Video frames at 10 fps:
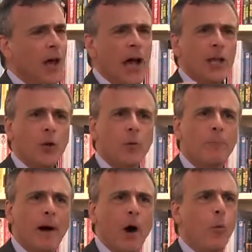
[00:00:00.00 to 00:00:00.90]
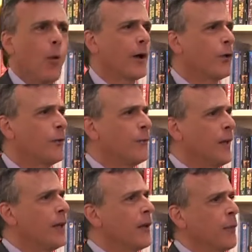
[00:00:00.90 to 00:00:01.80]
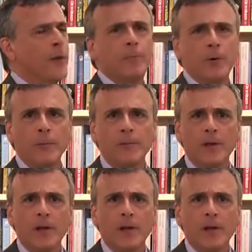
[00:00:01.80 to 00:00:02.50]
I knew about what could fit in a thimble.